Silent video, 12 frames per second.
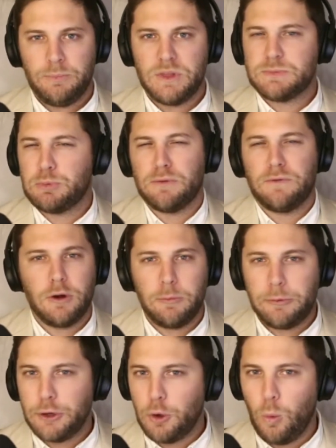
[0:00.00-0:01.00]
this
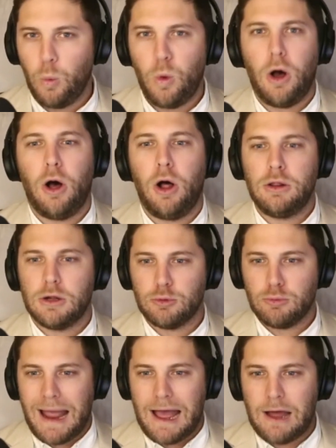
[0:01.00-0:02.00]
proverbial wall
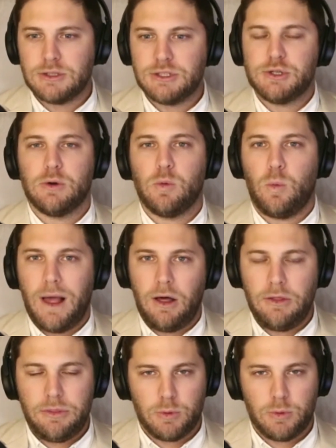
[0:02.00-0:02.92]
around your wealth.